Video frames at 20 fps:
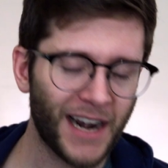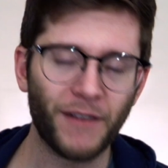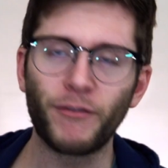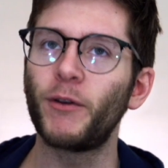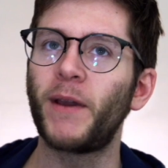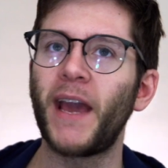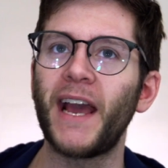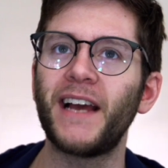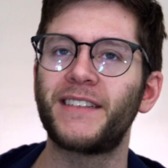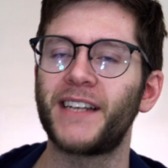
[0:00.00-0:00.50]
And if
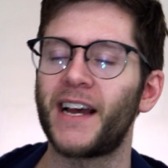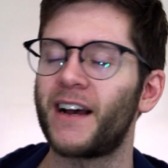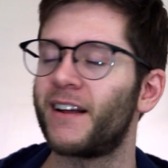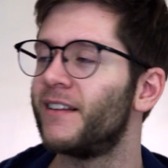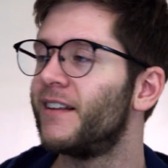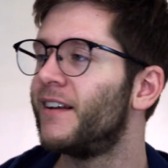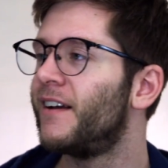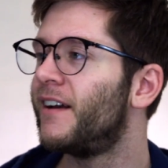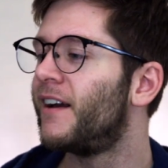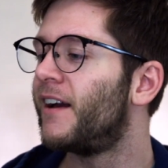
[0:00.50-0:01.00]
you can't
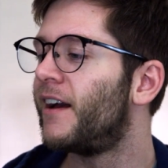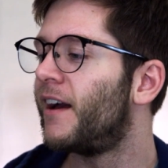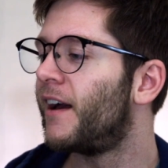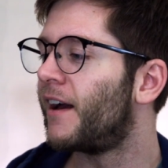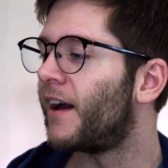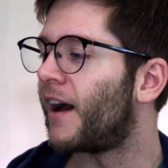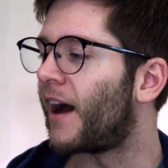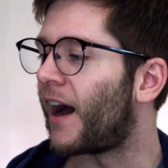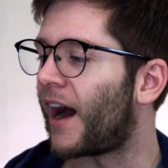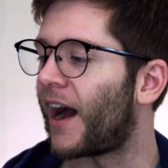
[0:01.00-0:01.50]
tell,
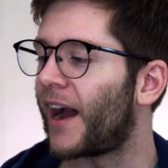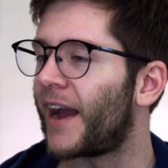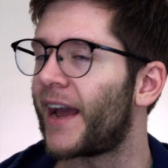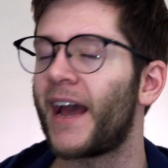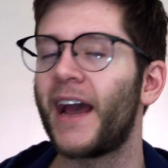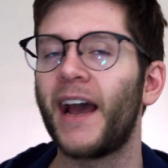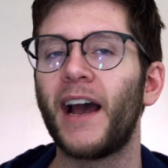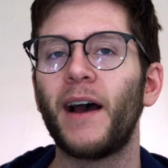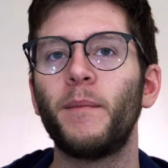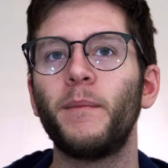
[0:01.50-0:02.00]
I
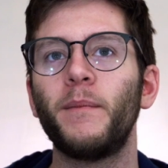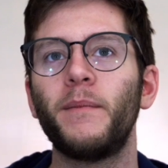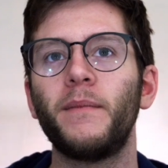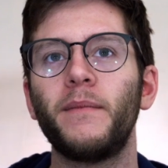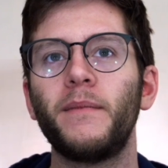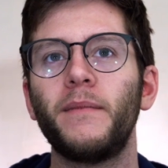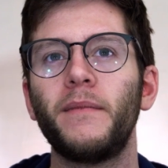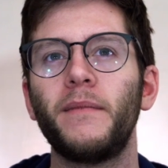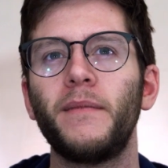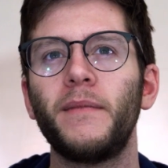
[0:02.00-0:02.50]

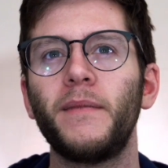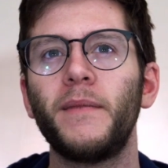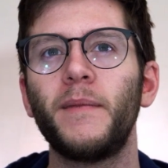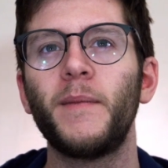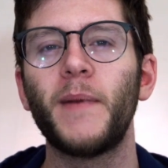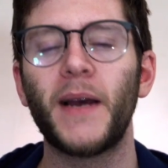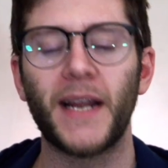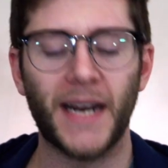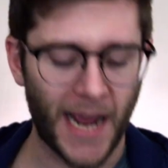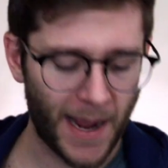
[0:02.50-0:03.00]
am
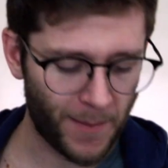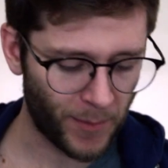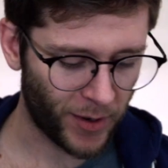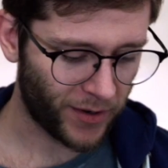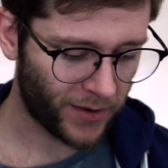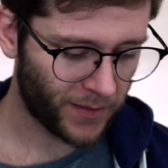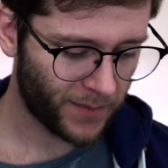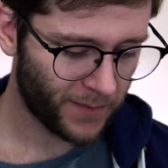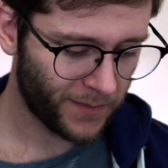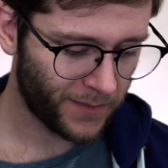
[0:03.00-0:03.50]

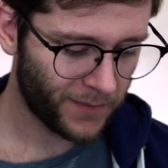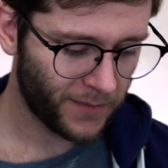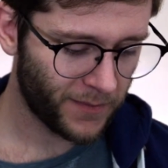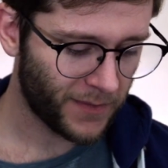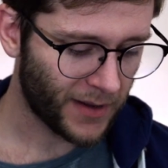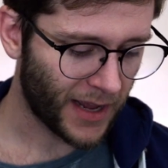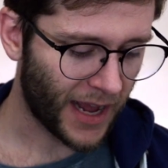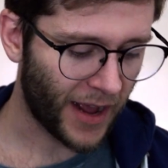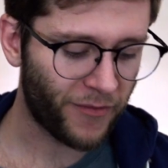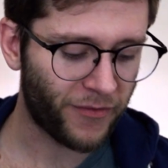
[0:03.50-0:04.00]
enamored.
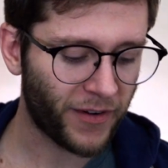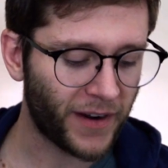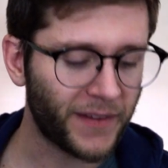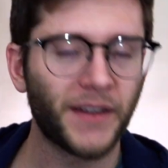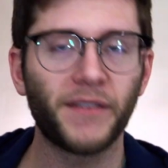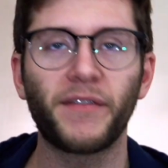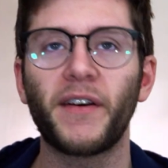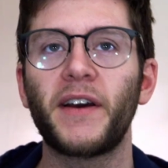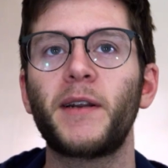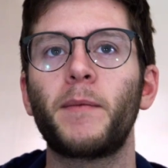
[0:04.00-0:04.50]
I
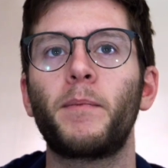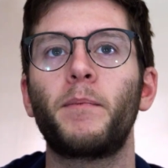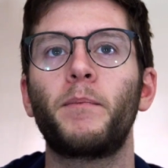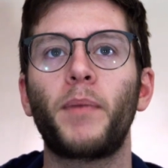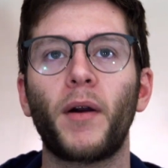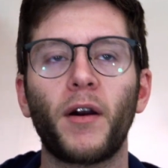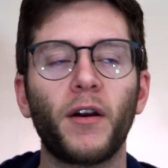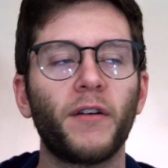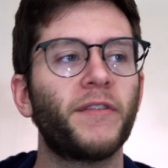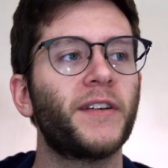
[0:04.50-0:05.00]
finally found a
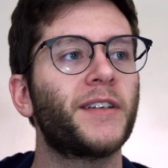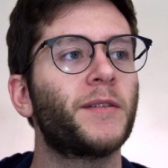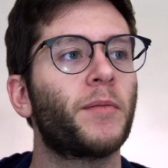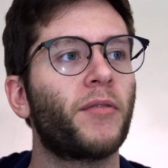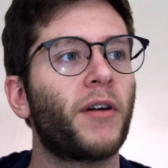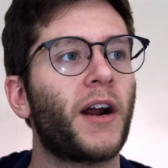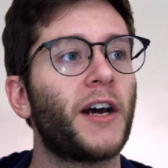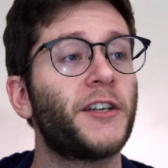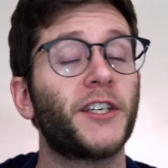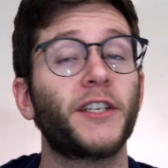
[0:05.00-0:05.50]
perfect
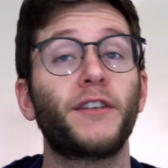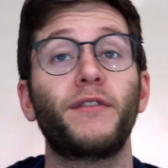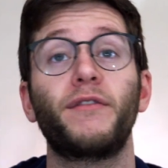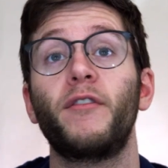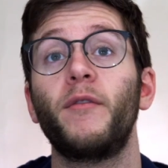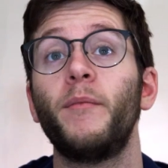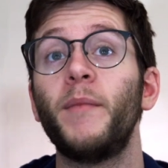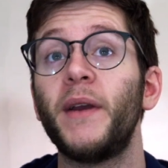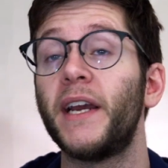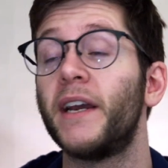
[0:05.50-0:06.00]
project
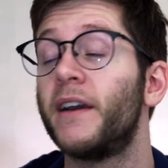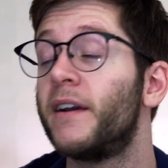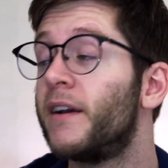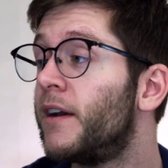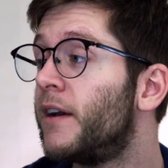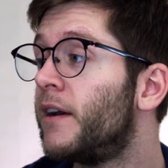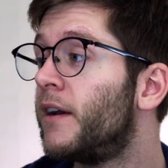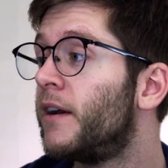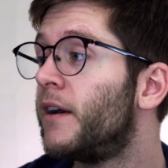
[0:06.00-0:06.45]
for me